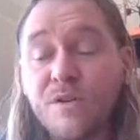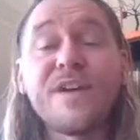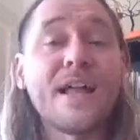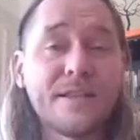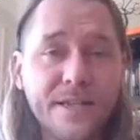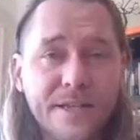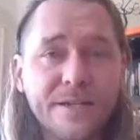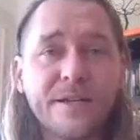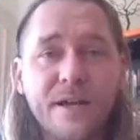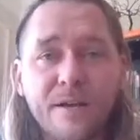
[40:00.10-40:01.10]
were validated
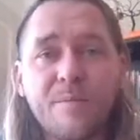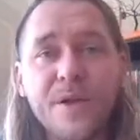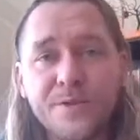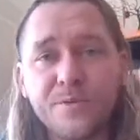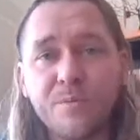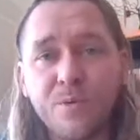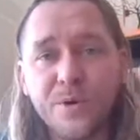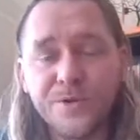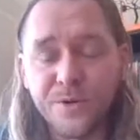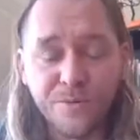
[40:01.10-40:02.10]
by this
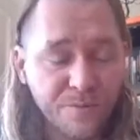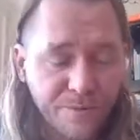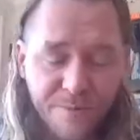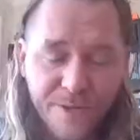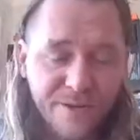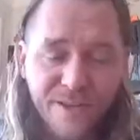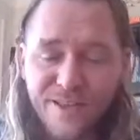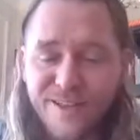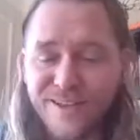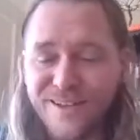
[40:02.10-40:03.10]
report. So we remain
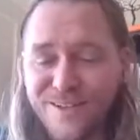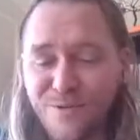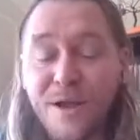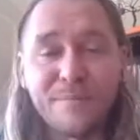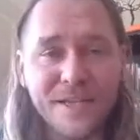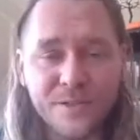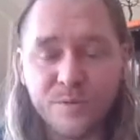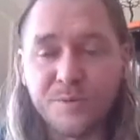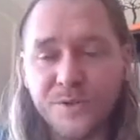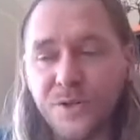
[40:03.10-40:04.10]
quite pleased
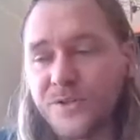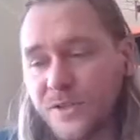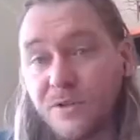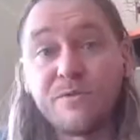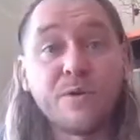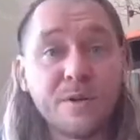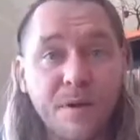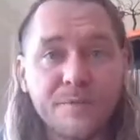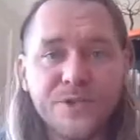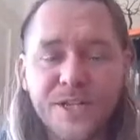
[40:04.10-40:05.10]
with the results and look forward to
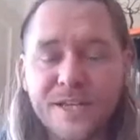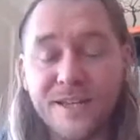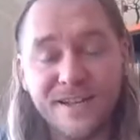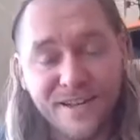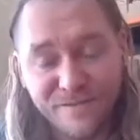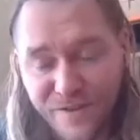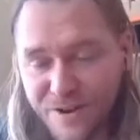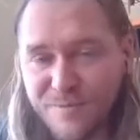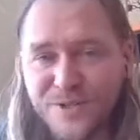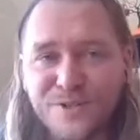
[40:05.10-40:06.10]
publishing it. And I
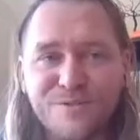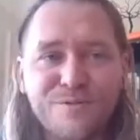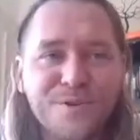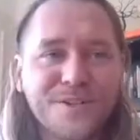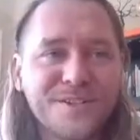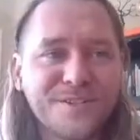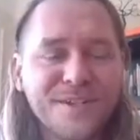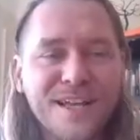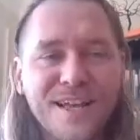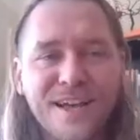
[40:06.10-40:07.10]
very much look forward to
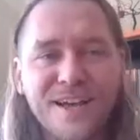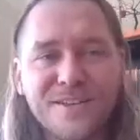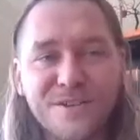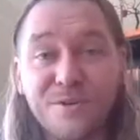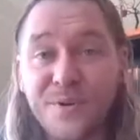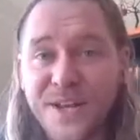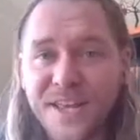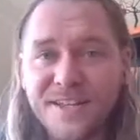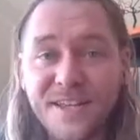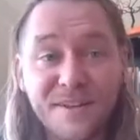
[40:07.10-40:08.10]
y'all reading
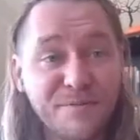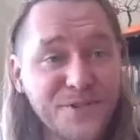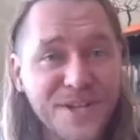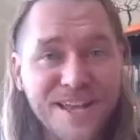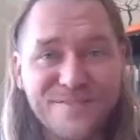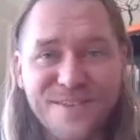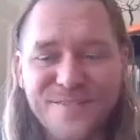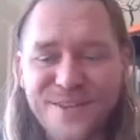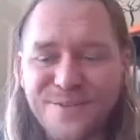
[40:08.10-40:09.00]
it and reaching out if you have any